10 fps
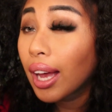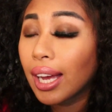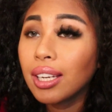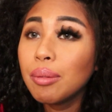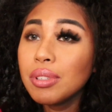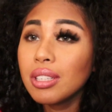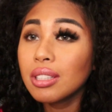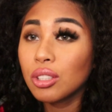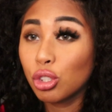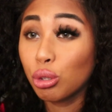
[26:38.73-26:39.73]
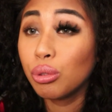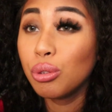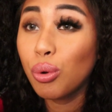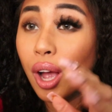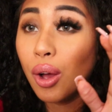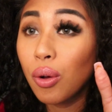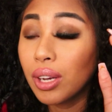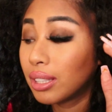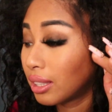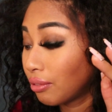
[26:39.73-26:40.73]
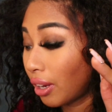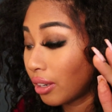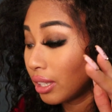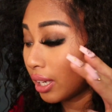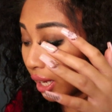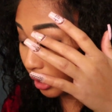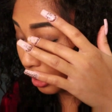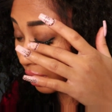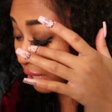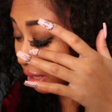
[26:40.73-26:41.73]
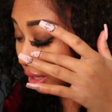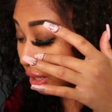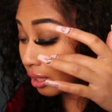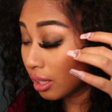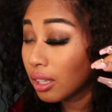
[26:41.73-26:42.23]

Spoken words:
And let me just show you how it's very like neat.